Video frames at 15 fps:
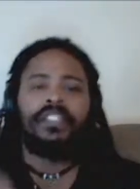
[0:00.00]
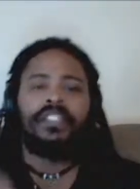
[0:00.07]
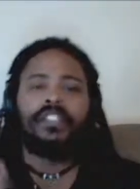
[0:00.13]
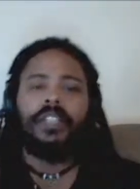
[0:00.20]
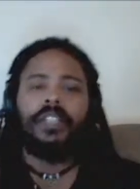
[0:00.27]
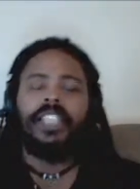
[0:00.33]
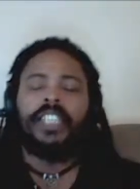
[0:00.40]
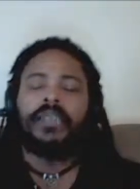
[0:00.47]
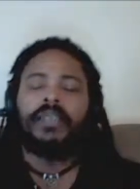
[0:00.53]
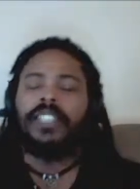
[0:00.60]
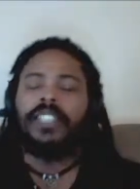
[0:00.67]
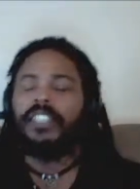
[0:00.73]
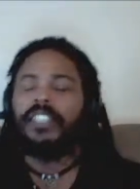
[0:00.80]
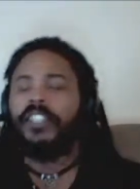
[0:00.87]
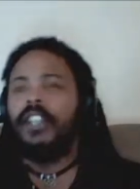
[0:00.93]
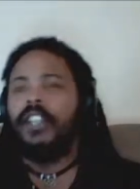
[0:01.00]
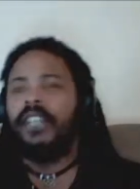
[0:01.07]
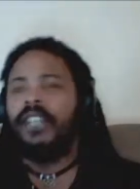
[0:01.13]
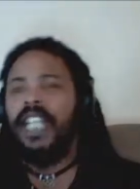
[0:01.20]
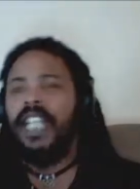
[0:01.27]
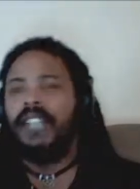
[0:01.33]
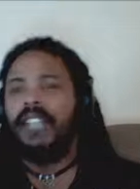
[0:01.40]
Judaism has the Star of
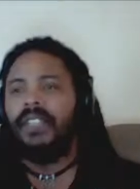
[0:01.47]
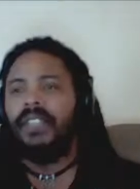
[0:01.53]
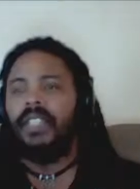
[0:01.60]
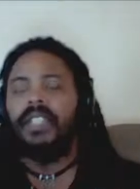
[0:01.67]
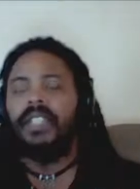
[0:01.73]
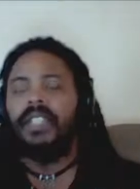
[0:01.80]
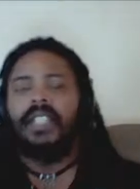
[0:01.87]
David.